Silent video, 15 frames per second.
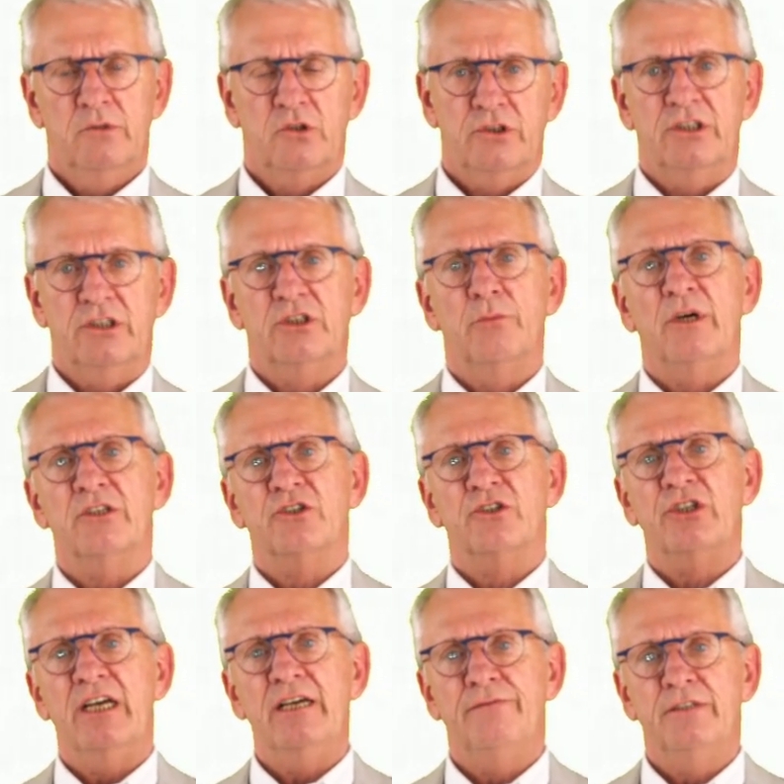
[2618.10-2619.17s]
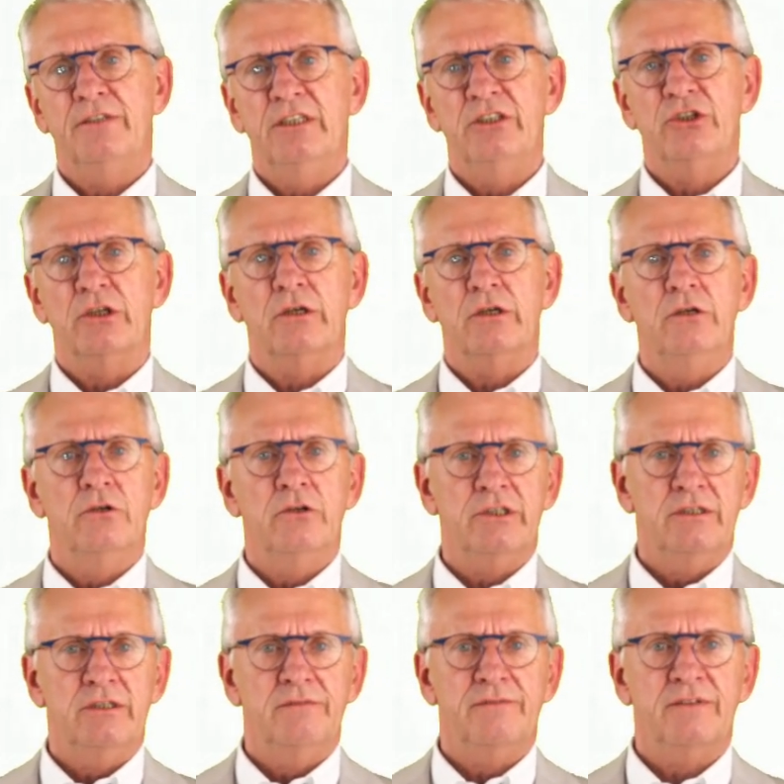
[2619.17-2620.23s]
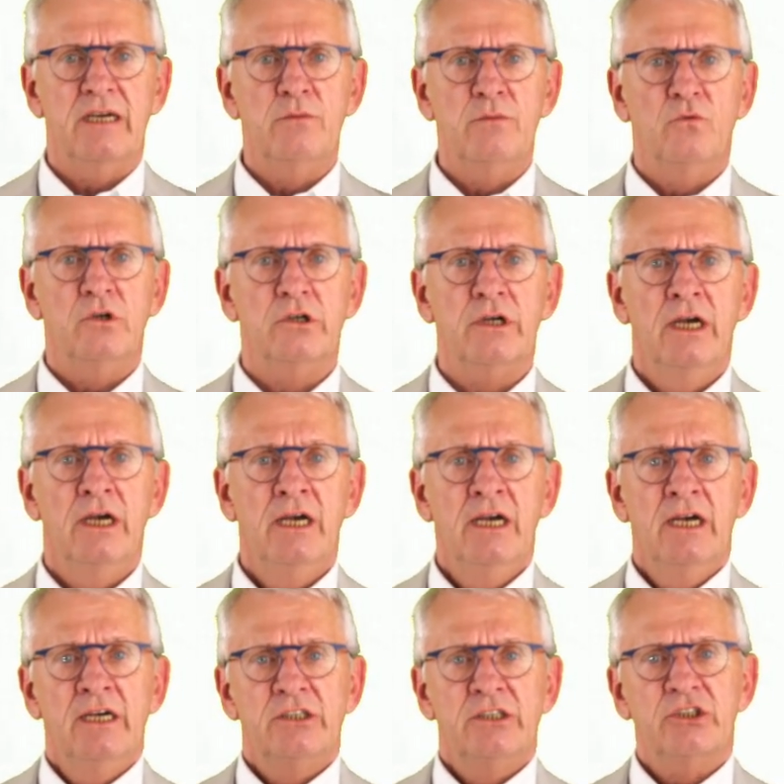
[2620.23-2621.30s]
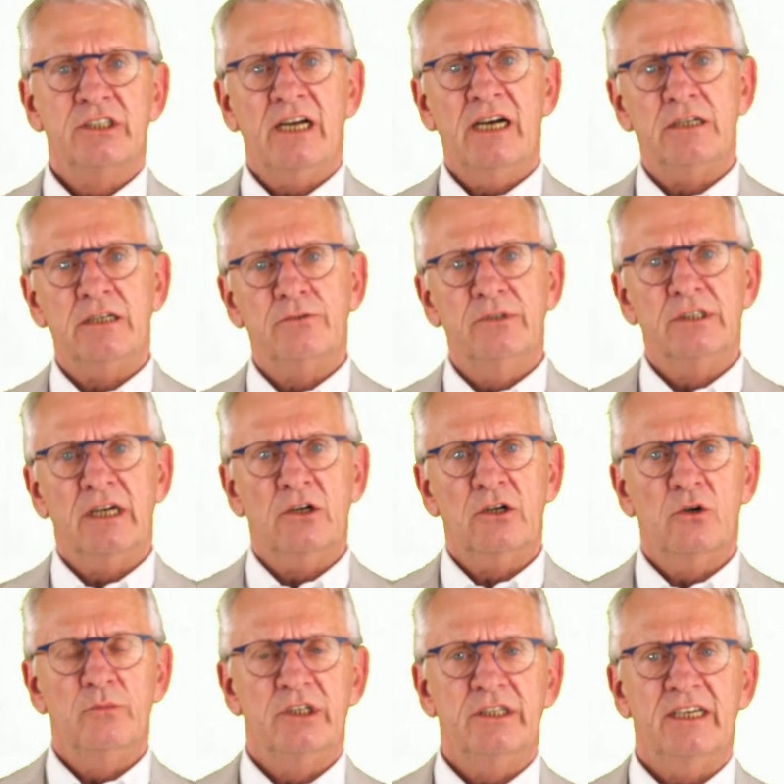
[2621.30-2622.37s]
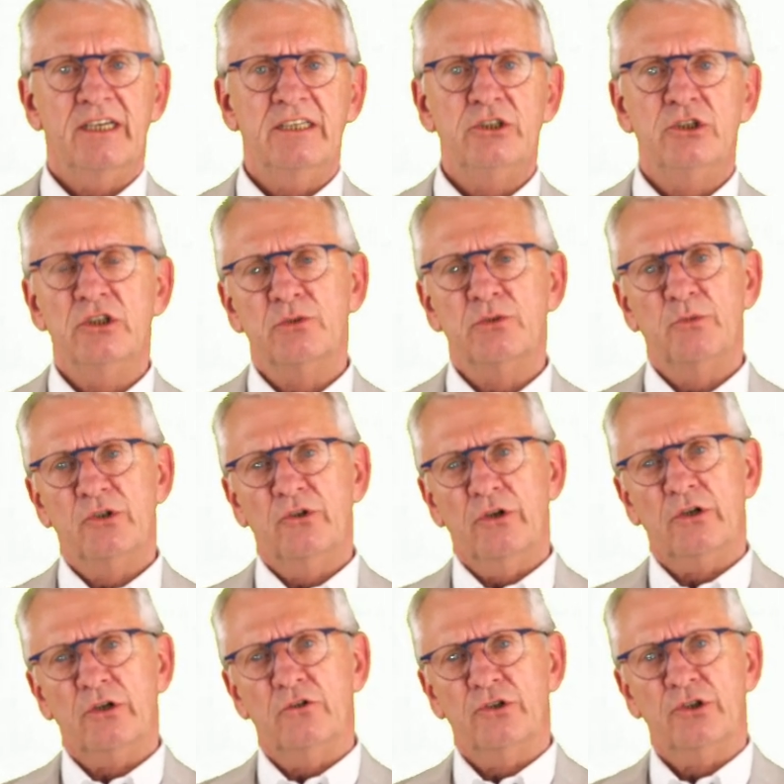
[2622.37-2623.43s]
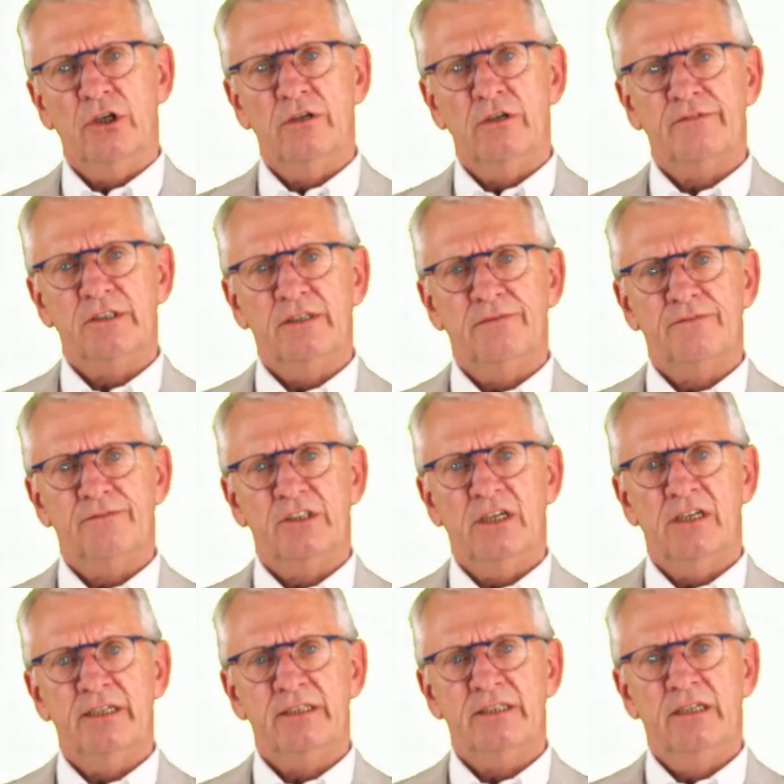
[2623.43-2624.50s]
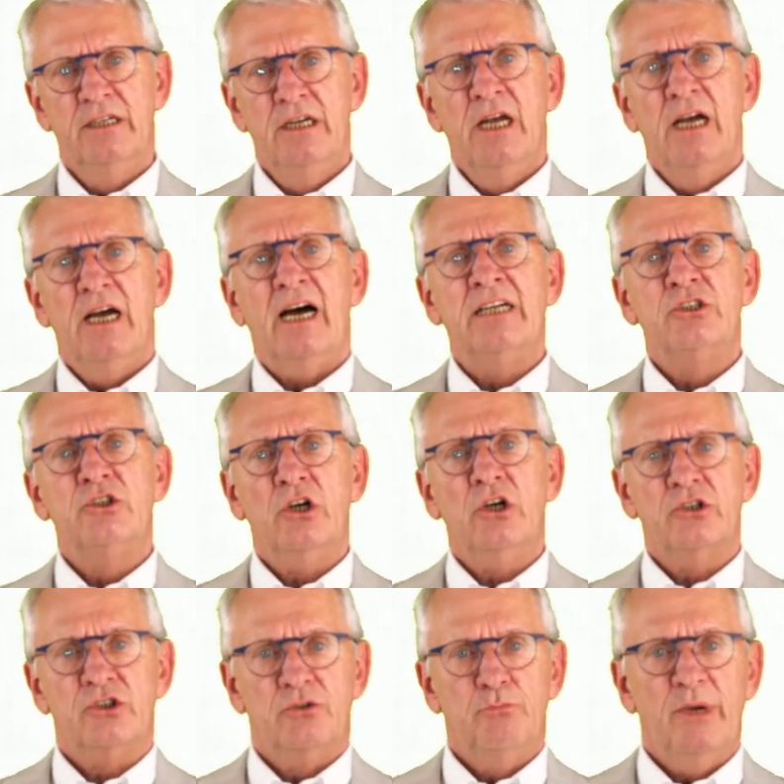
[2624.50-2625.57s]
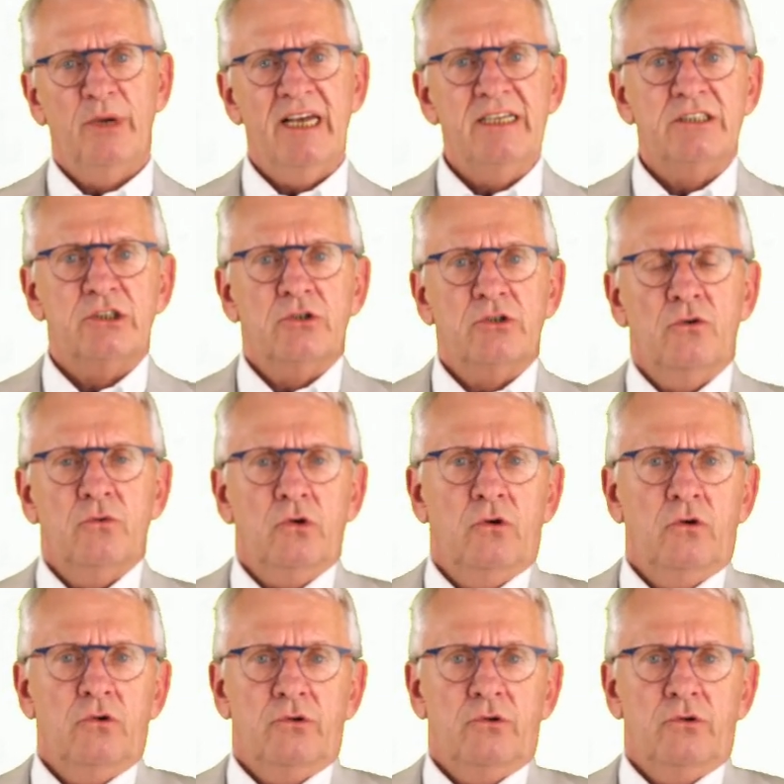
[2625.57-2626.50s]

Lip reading: because it's about safety, security framework. Start with recommendations, but on a conservative side. Adjust based on